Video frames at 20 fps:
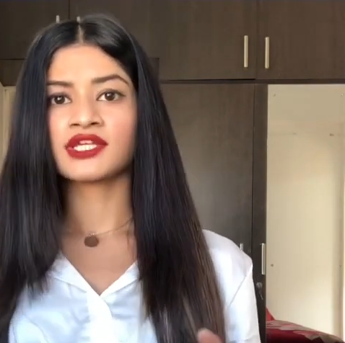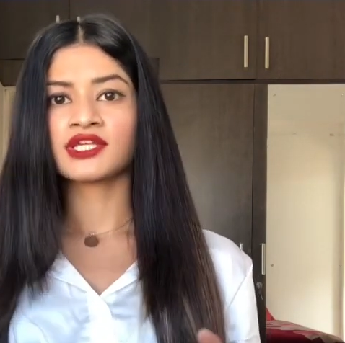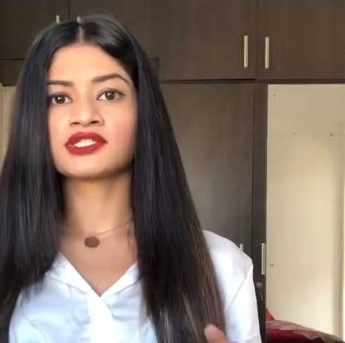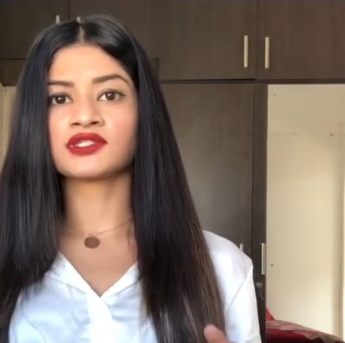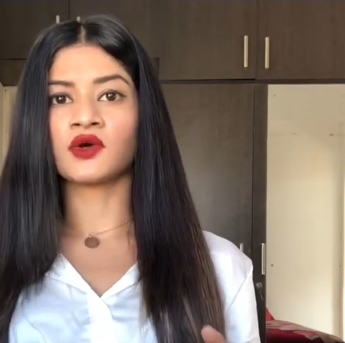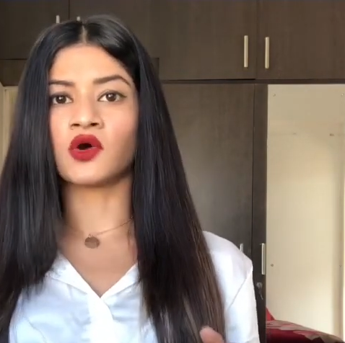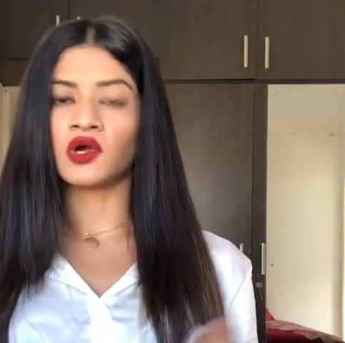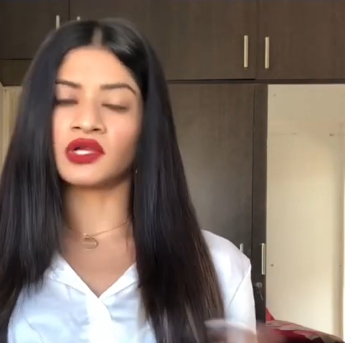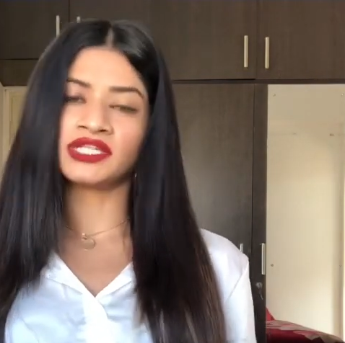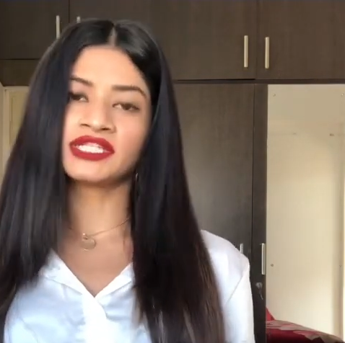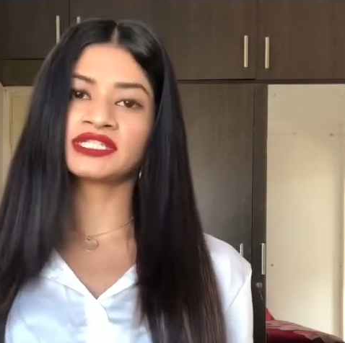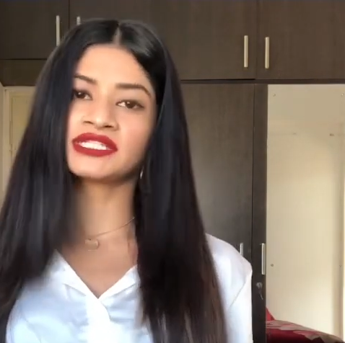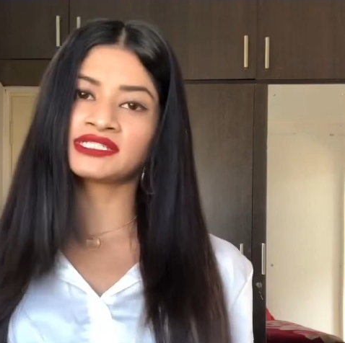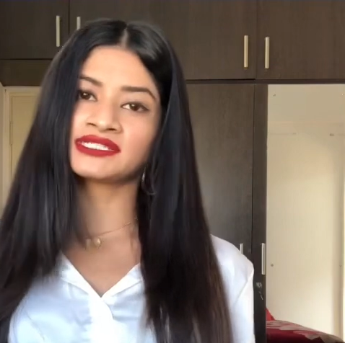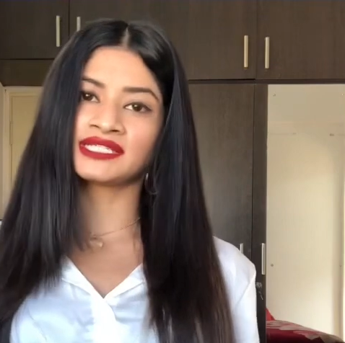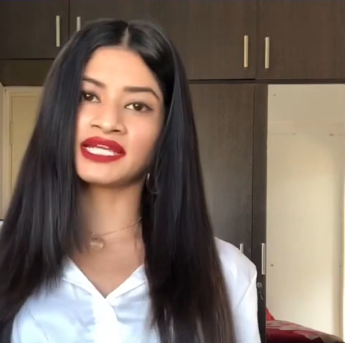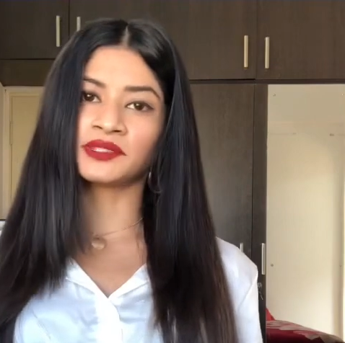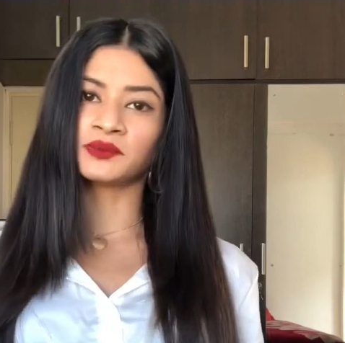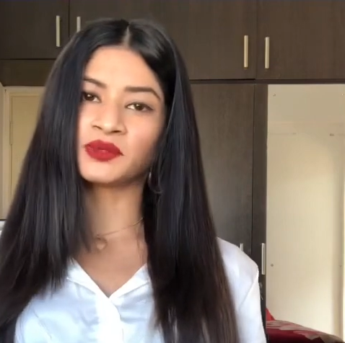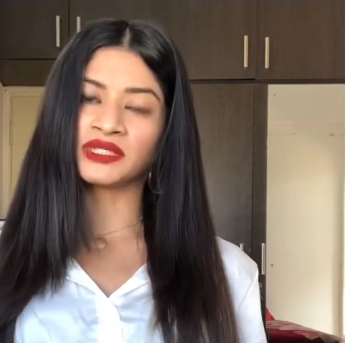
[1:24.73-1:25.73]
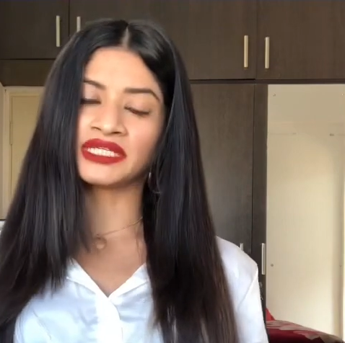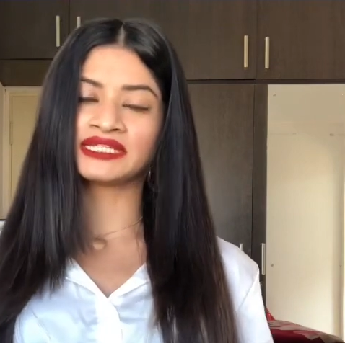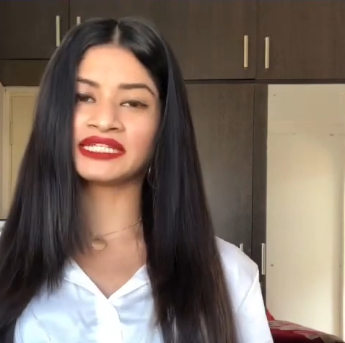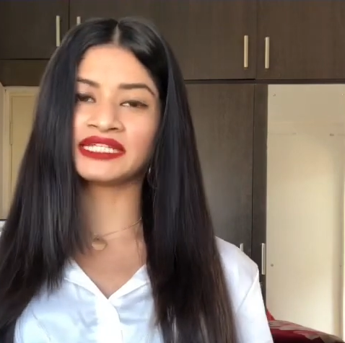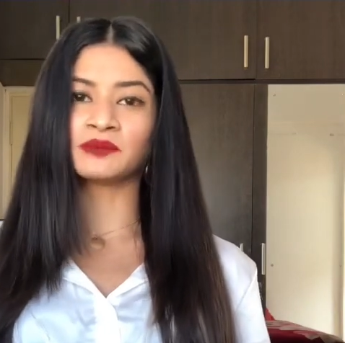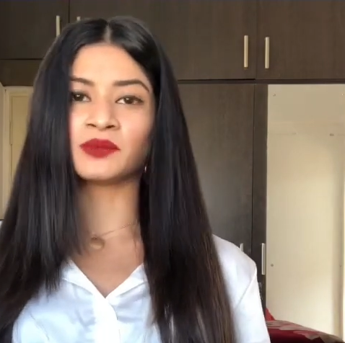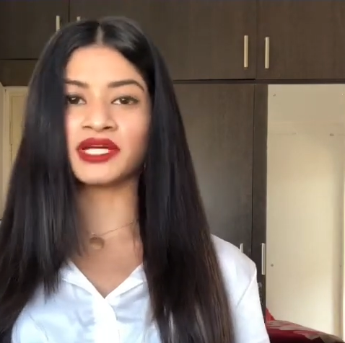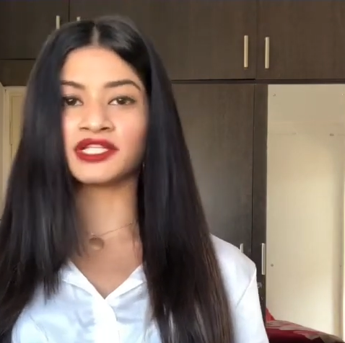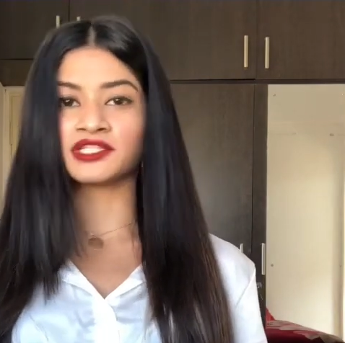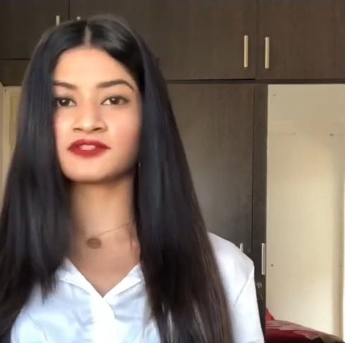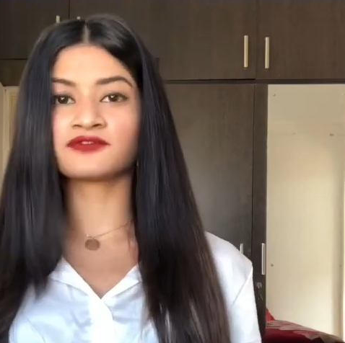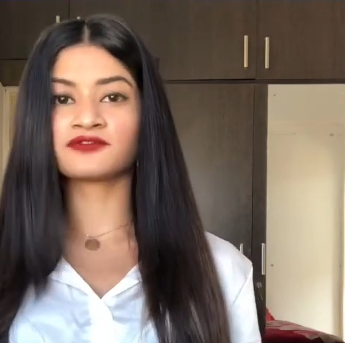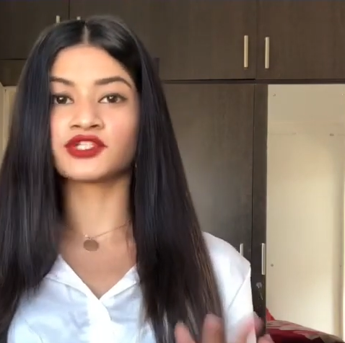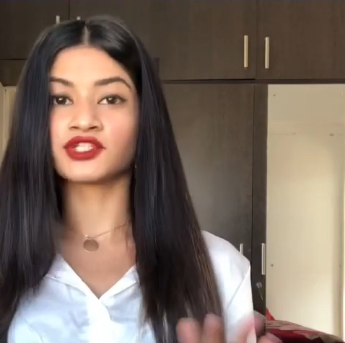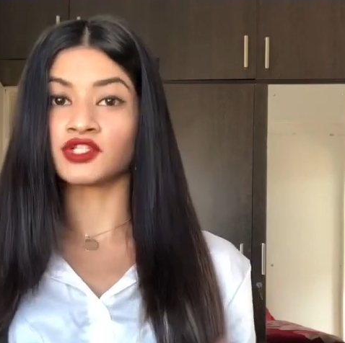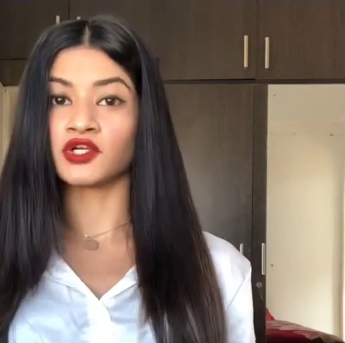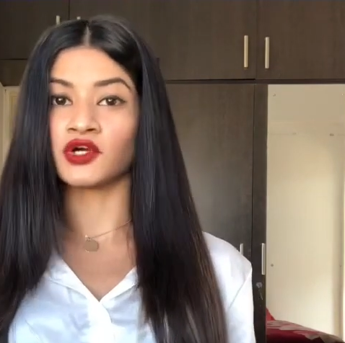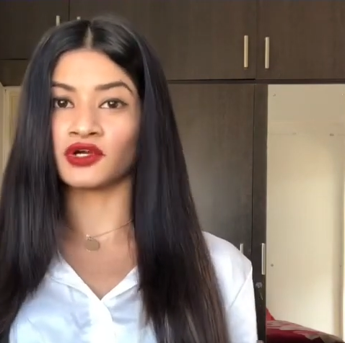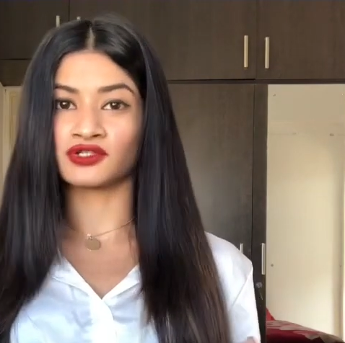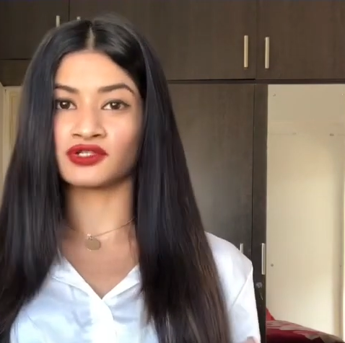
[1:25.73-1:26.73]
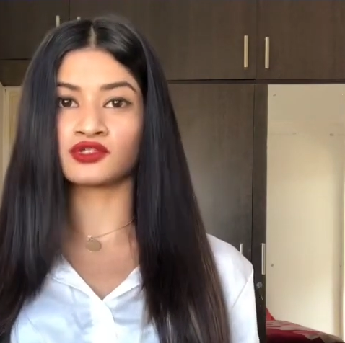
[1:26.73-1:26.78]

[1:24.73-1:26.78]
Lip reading: So oiling is done weekly once for sure.